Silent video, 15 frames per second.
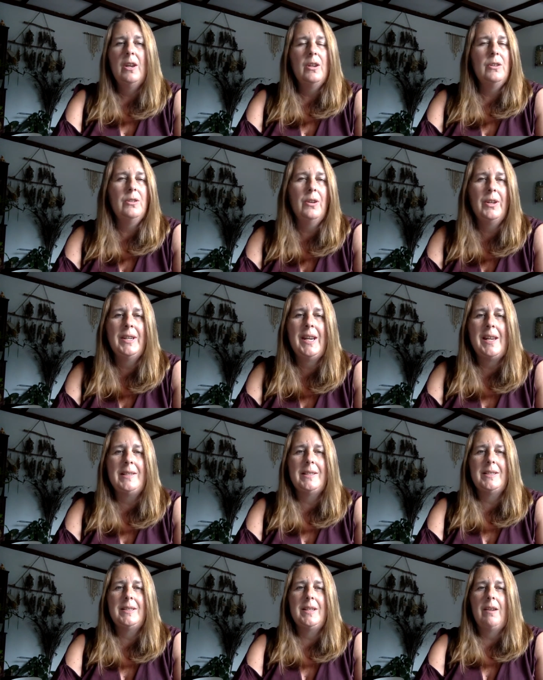not
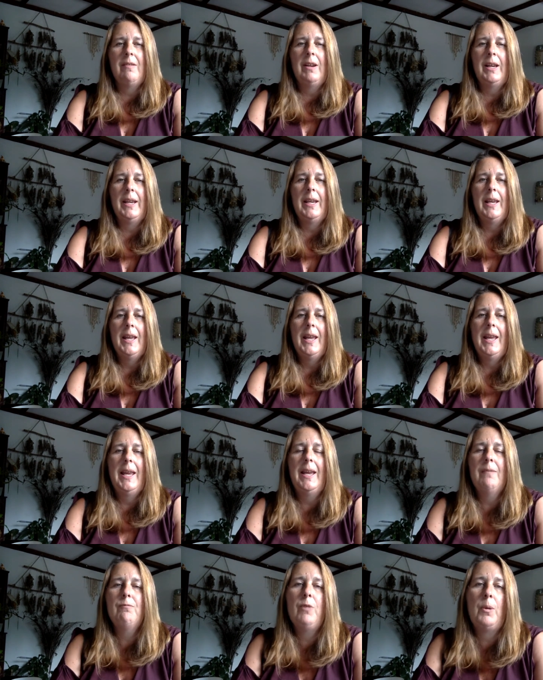necessarily
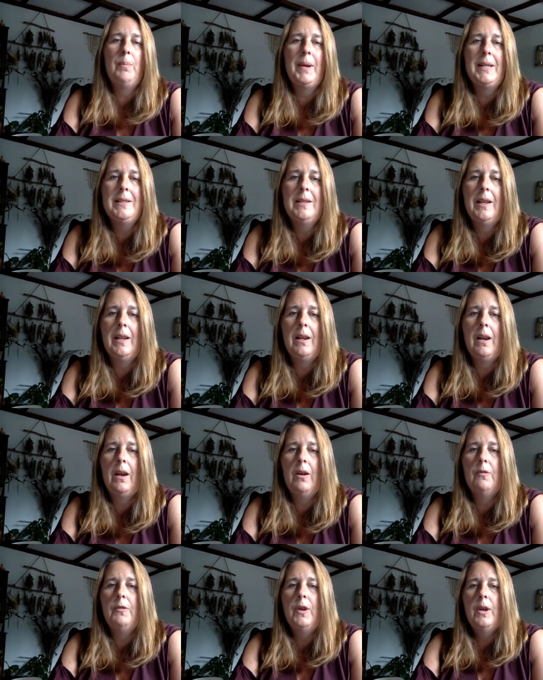romantic
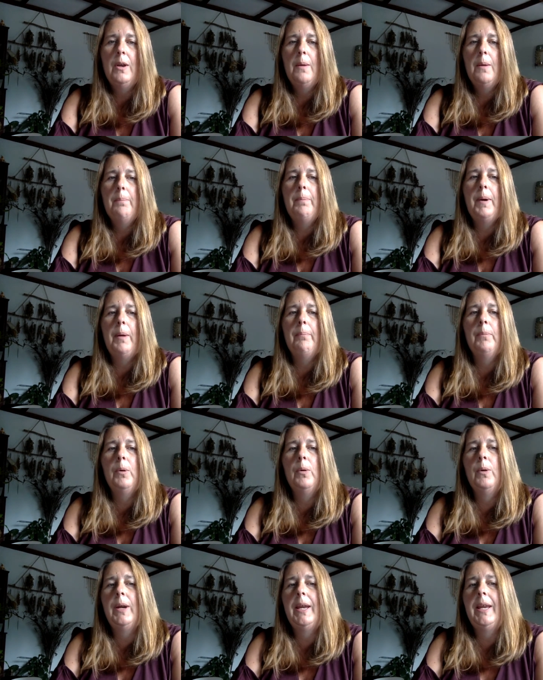love, but
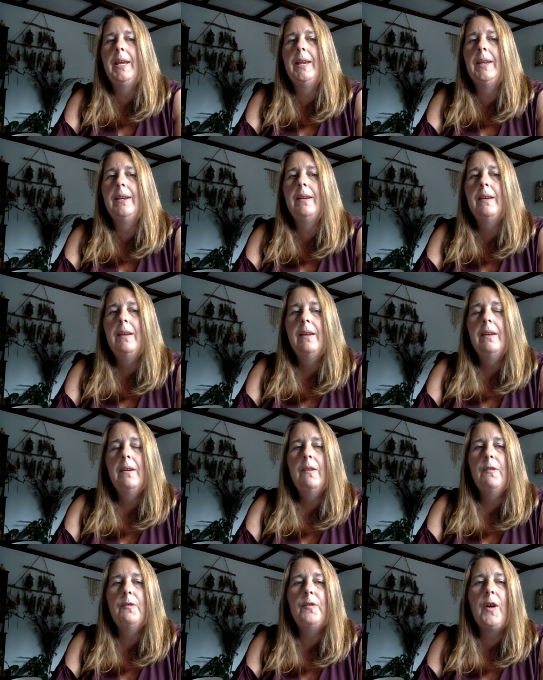more in
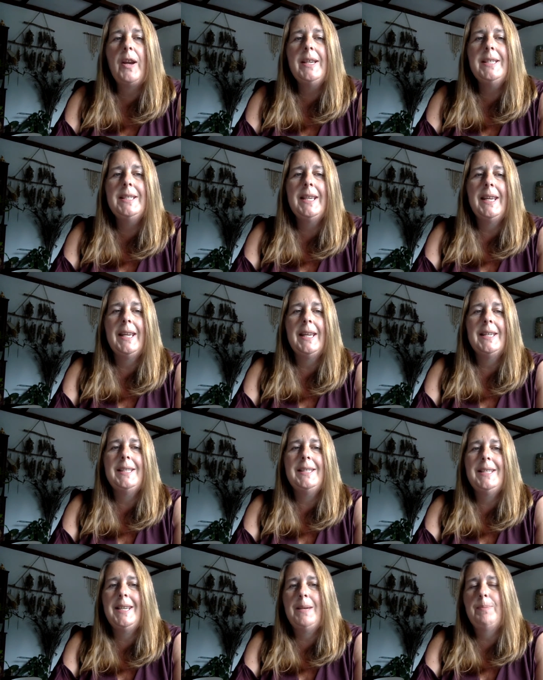finding a
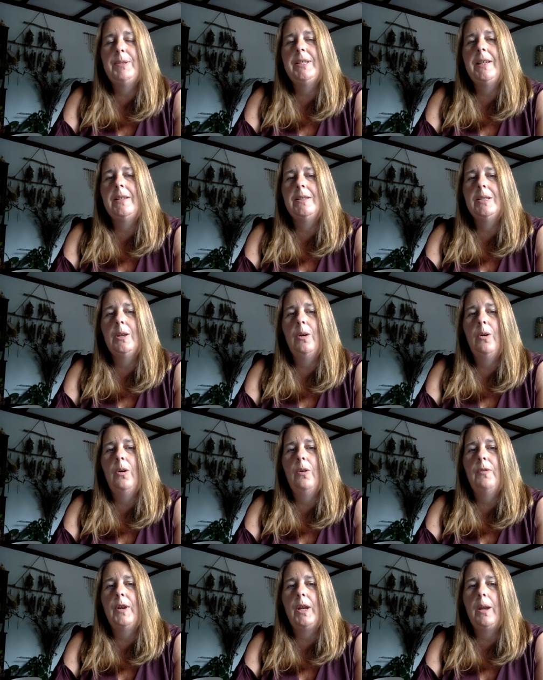deep sense
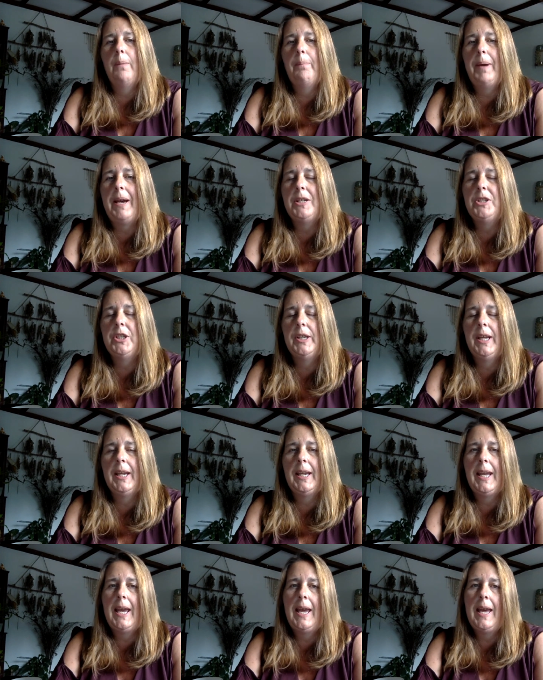of compassion
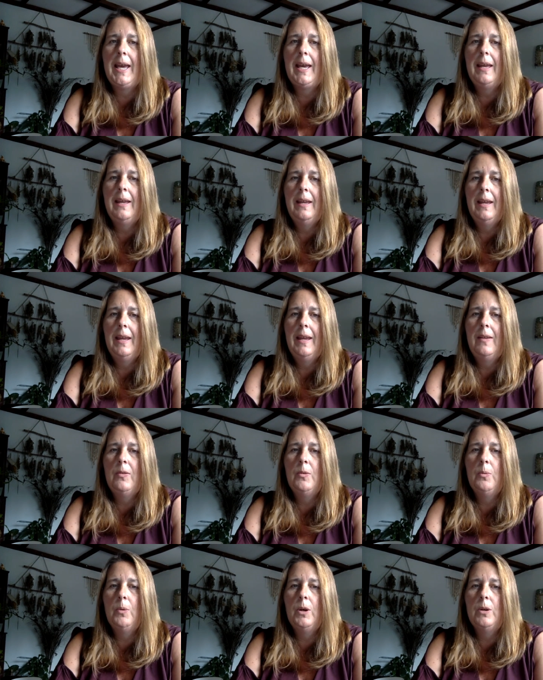and care in
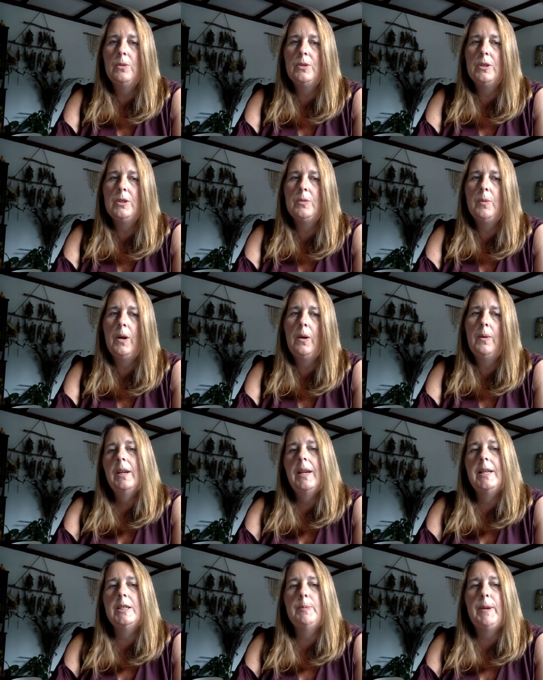the world as well,
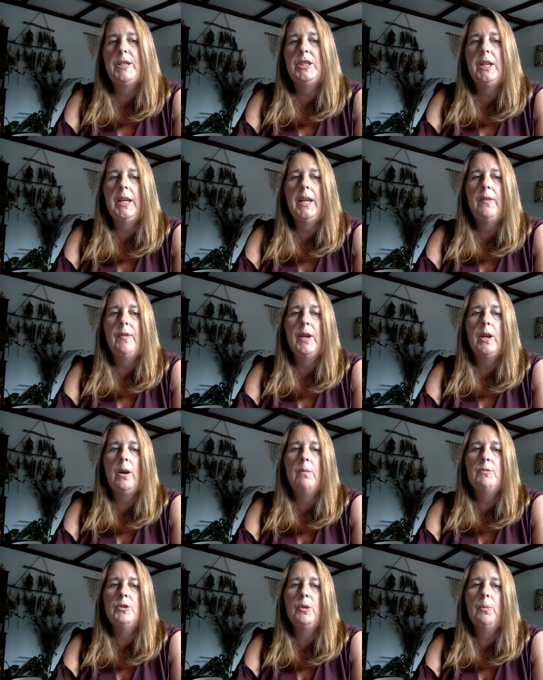especially if it
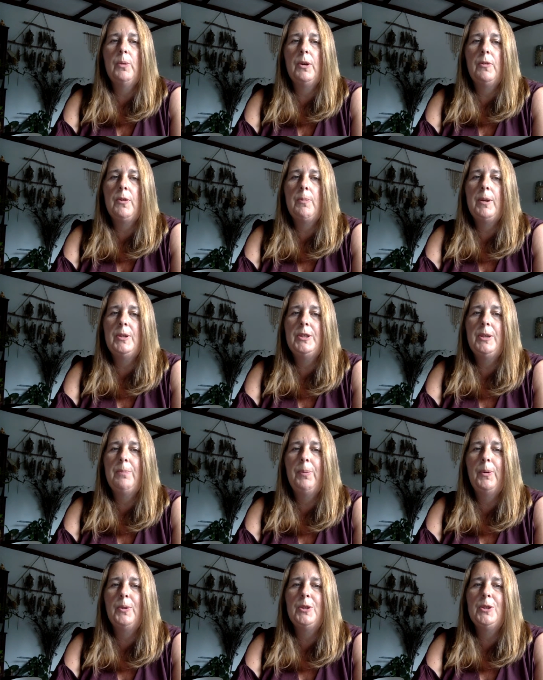comes from one of the most
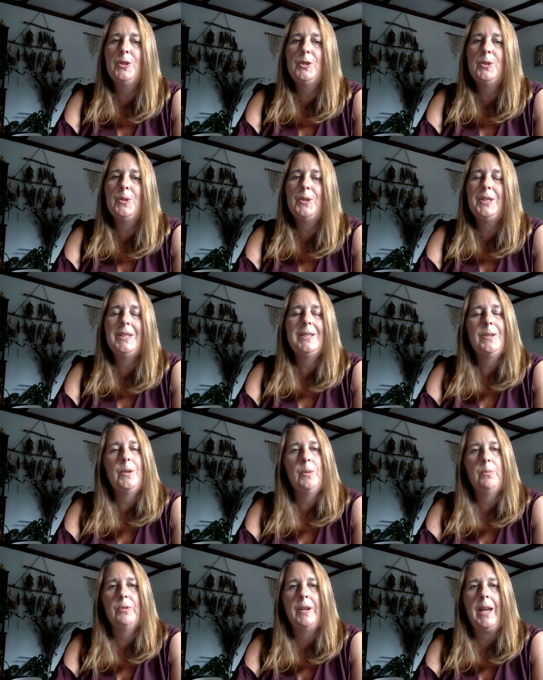important sources who
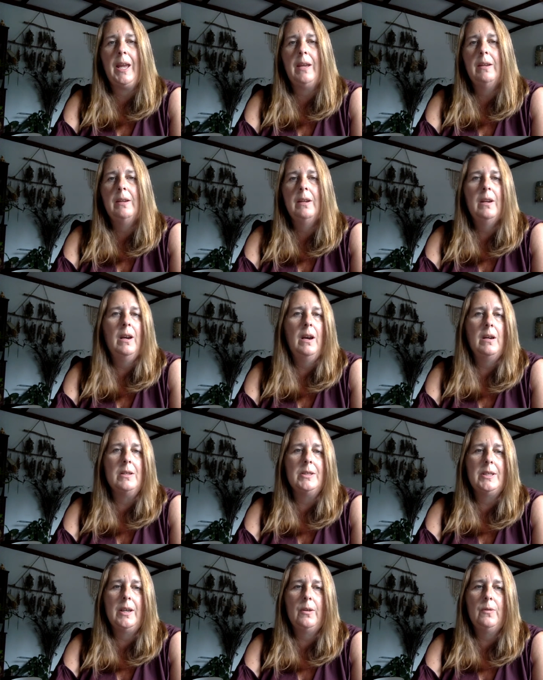can bring it
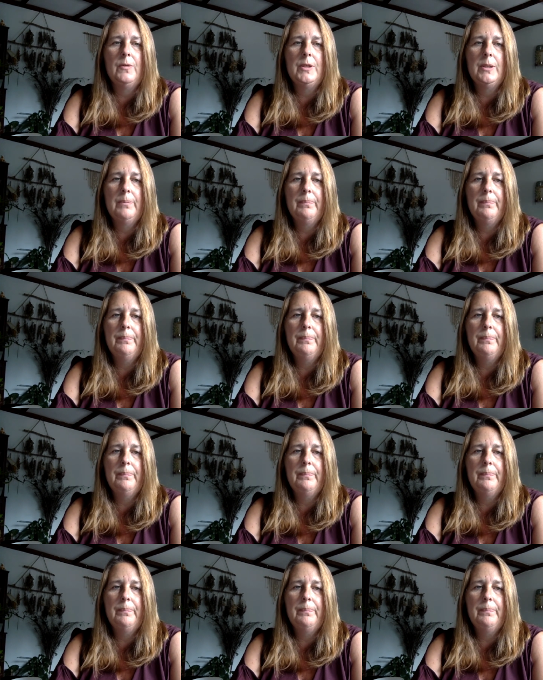ourselves.